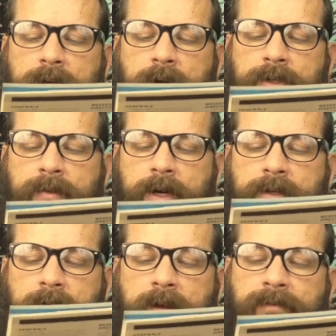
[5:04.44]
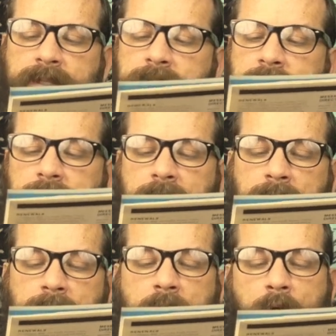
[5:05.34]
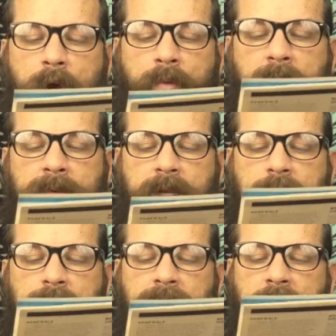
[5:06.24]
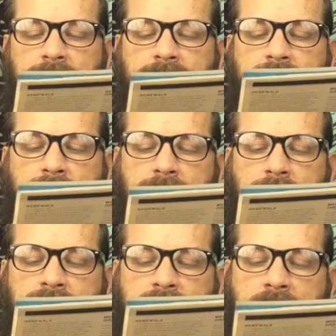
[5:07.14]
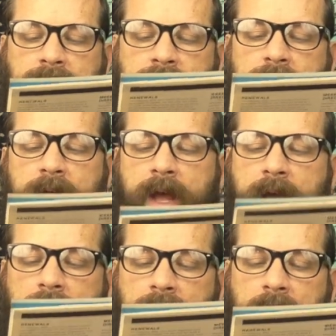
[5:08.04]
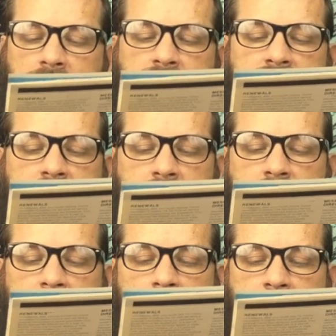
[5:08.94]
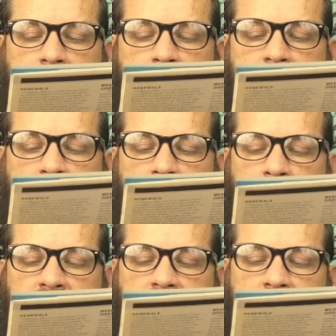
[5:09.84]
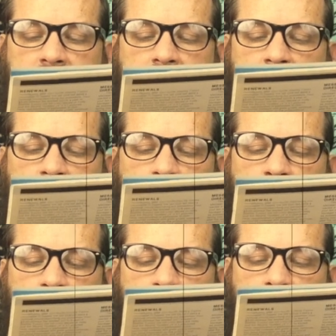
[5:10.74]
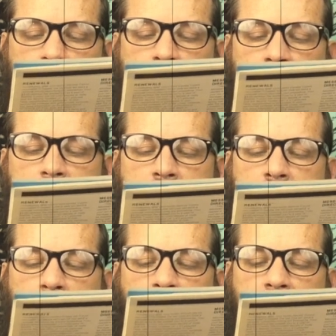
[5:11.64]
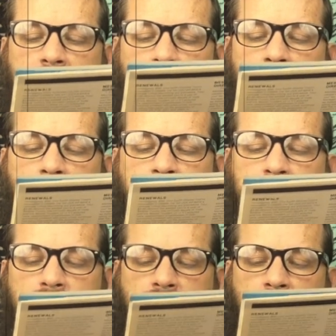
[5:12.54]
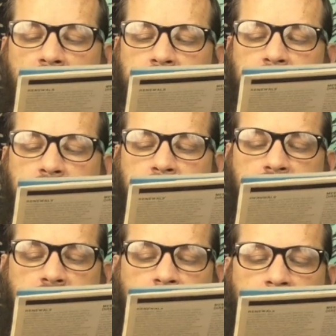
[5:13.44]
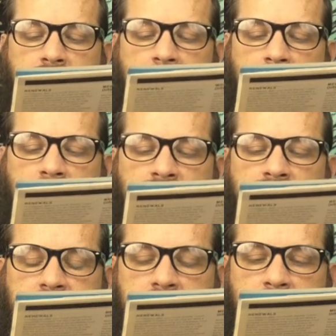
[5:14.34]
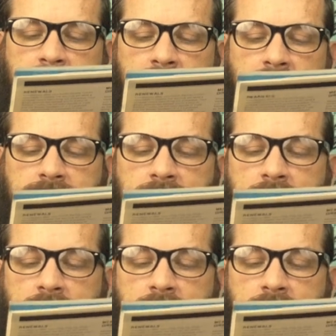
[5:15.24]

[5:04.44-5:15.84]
and our director have visited them, we begin to plan the studio sets. A lot of design concepts that have been seen and agreed upon will now go into practical production and be physically built.